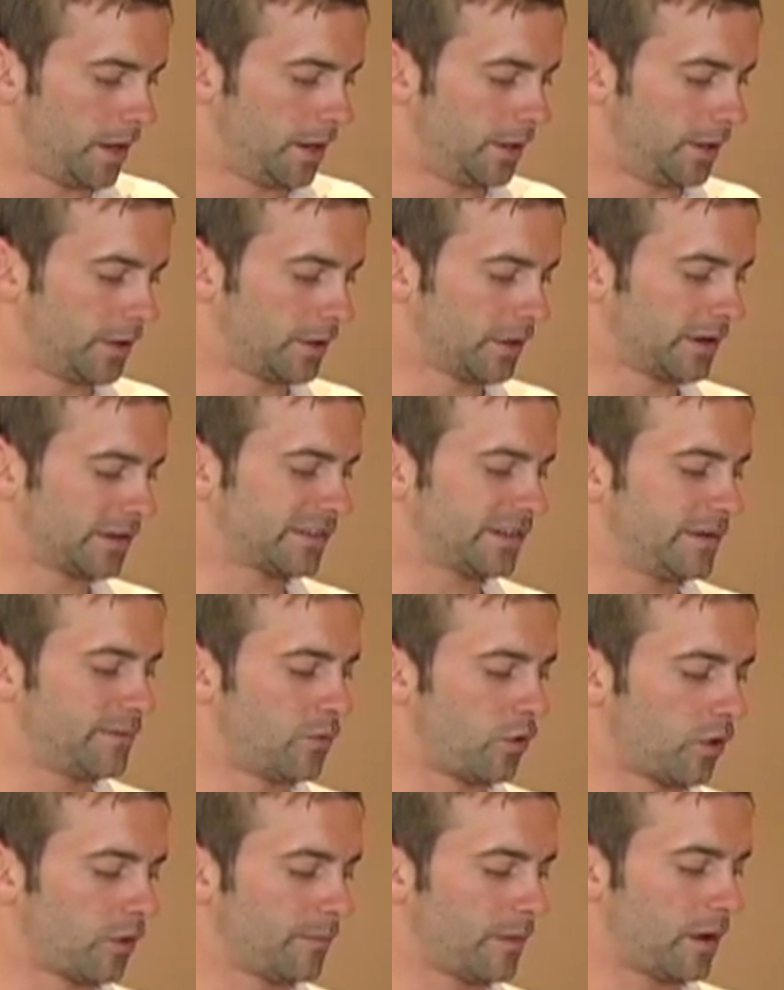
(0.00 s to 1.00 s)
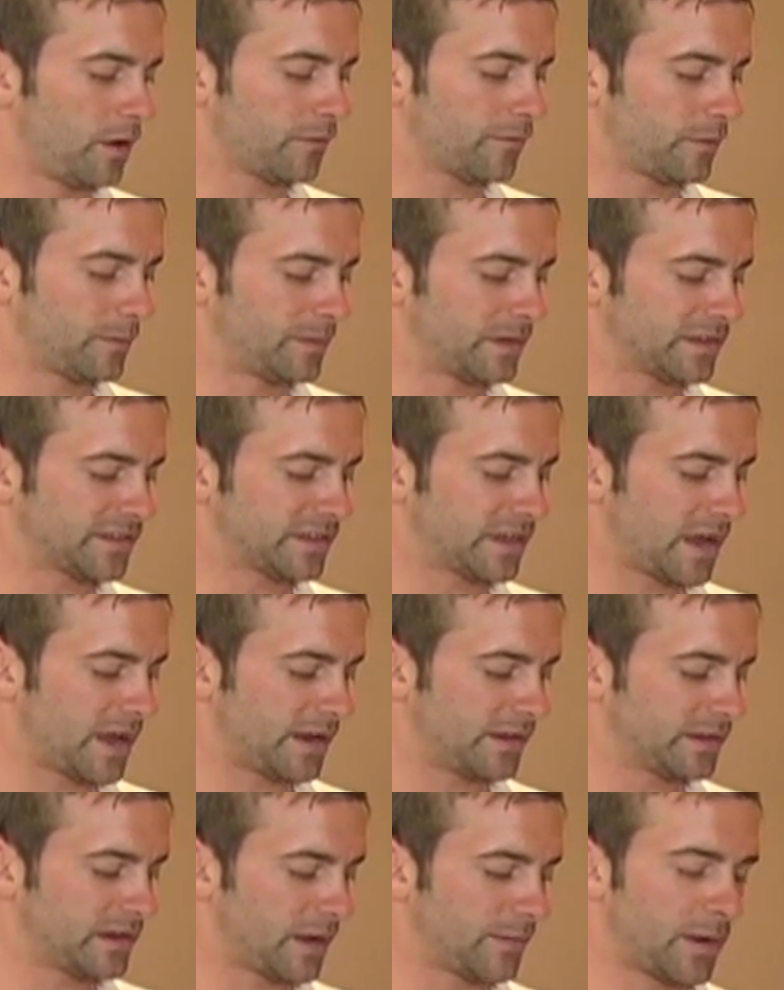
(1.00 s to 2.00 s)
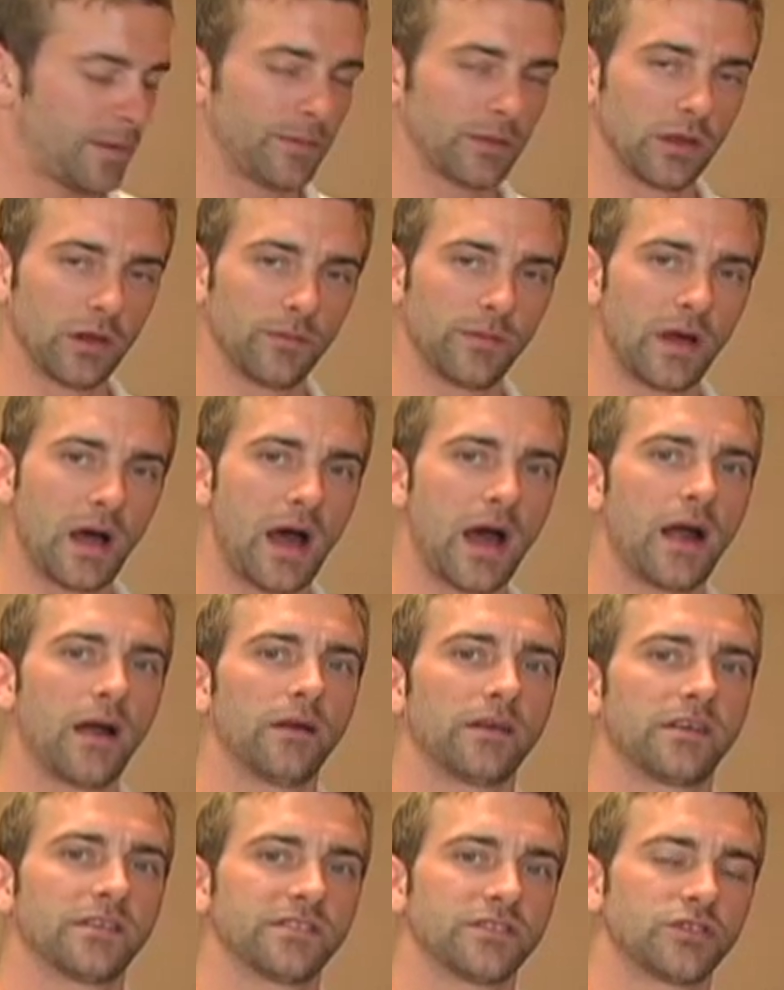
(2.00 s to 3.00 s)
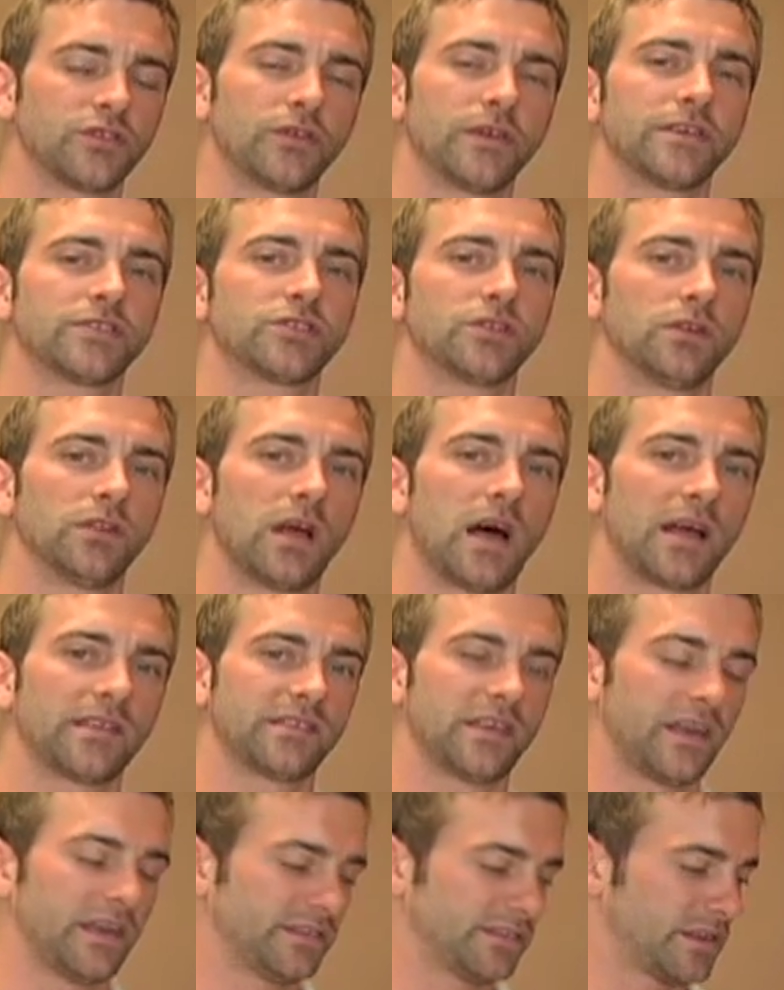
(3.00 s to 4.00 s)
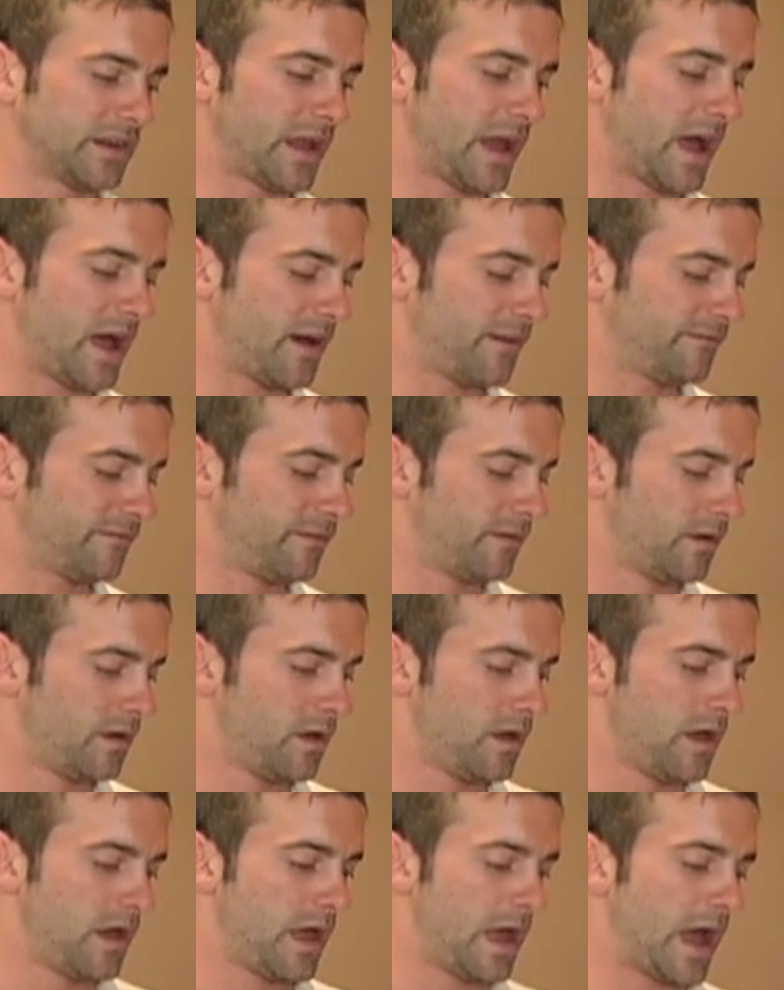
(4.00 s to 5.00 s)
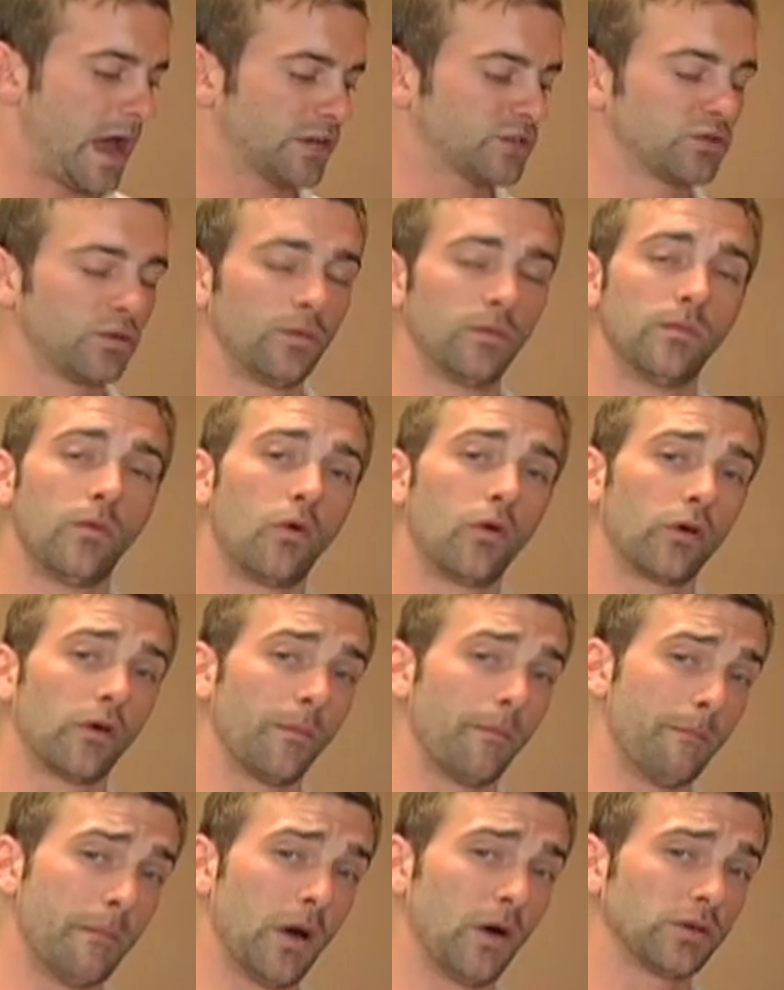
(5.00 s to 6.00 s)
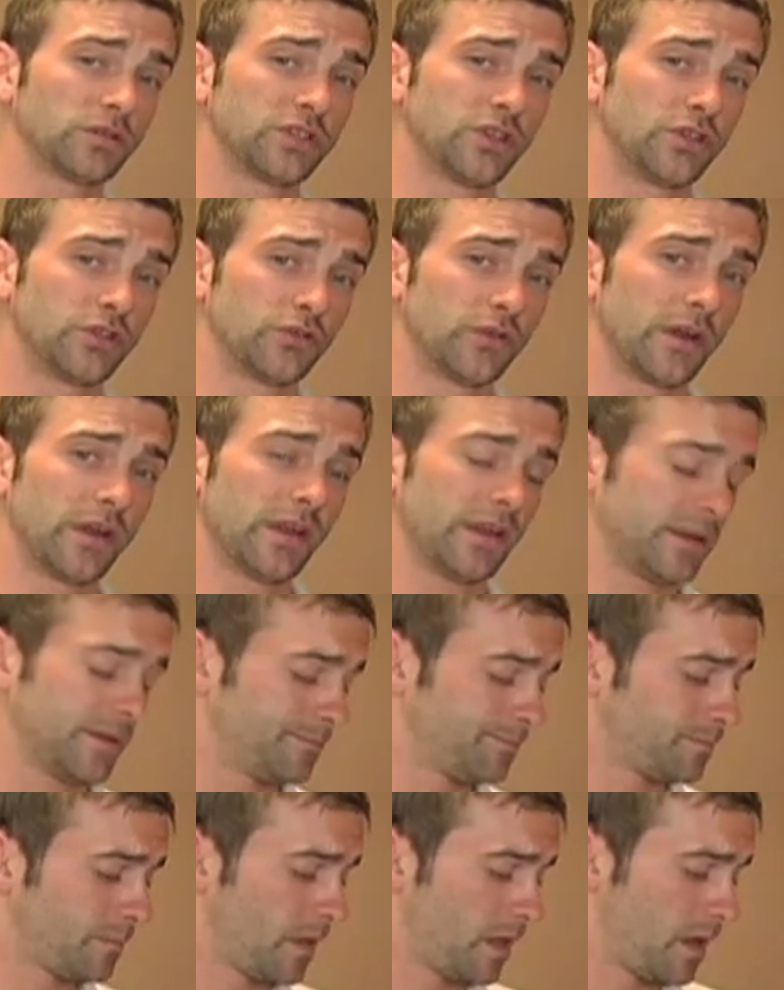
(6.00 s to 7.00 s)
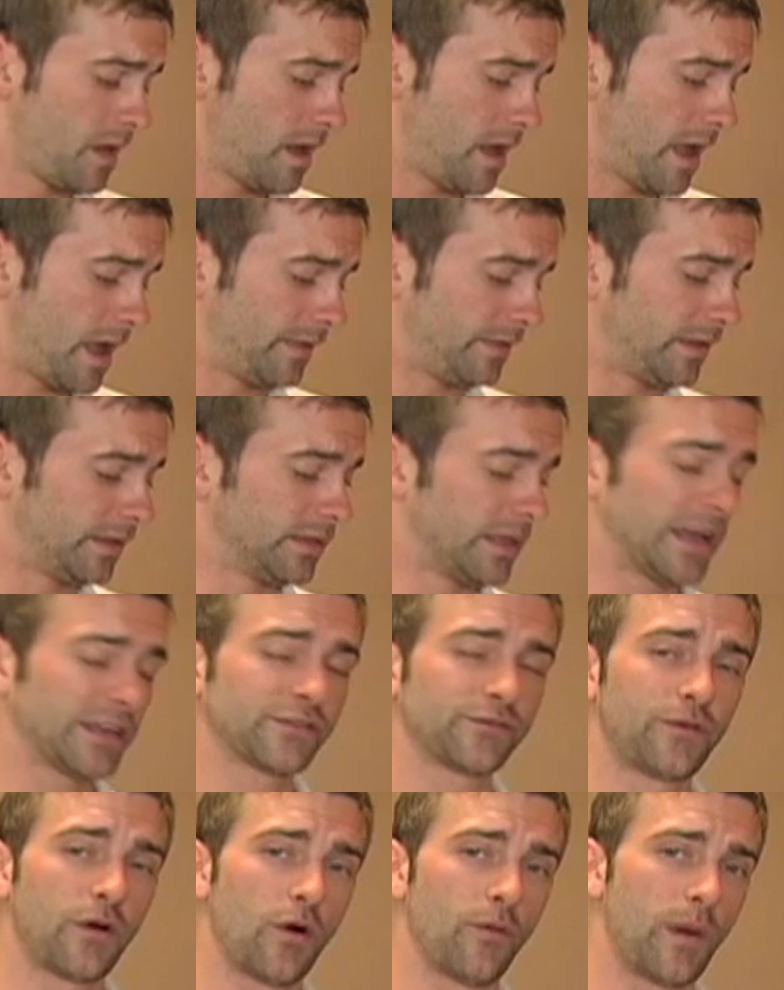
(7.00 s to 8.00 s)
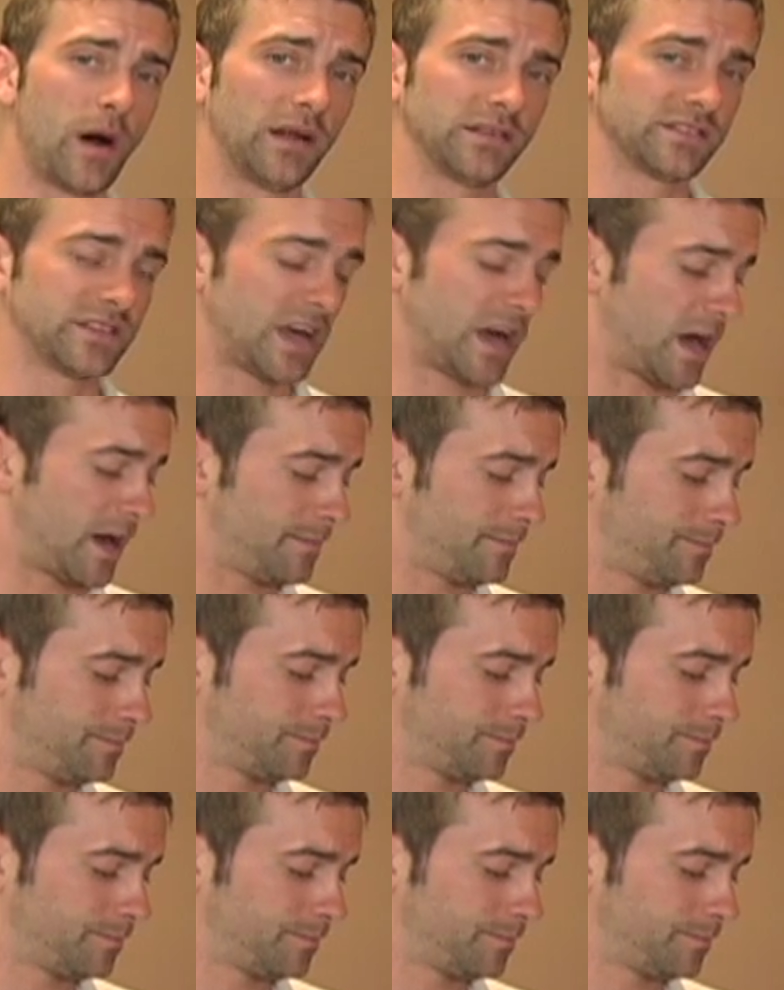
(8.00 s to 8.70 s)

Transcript: You're going to see more milk from this side come up a little bit higher because a traditional latte is going to have actual more milk to drink. and then less foam on top.